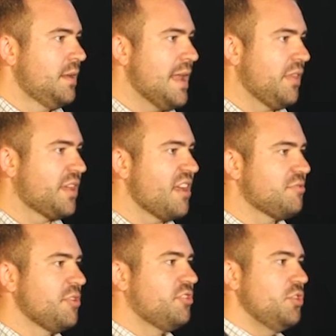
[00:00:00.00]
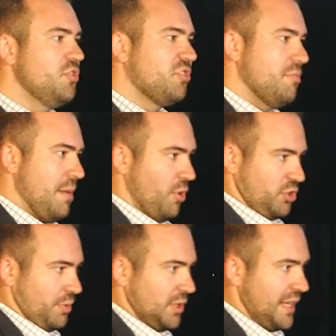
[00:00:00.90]
Now, the customers do submit
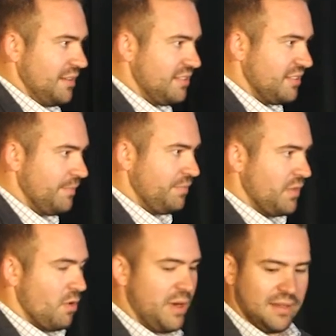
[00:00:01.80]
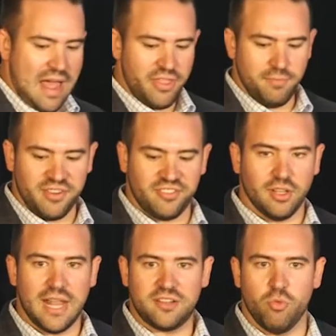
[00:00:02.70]
multiple leads. We allow them to
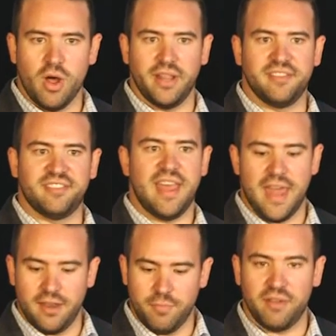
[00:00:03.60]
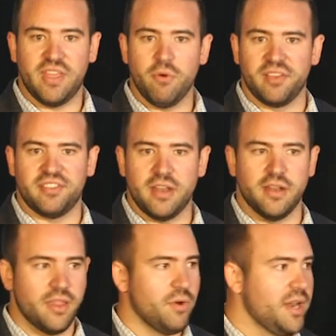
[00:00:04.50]
select one and send, but if they want to send
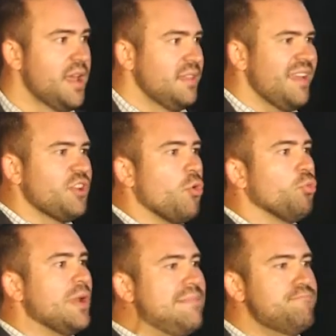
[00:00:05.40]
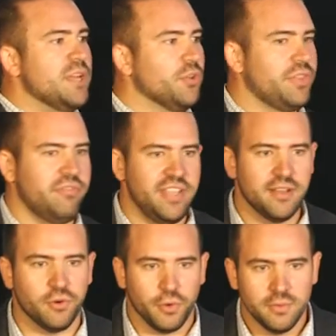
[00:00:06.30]
another one, they have to go rebuild the
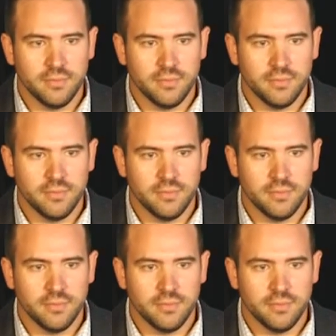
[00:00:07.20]
vehicle.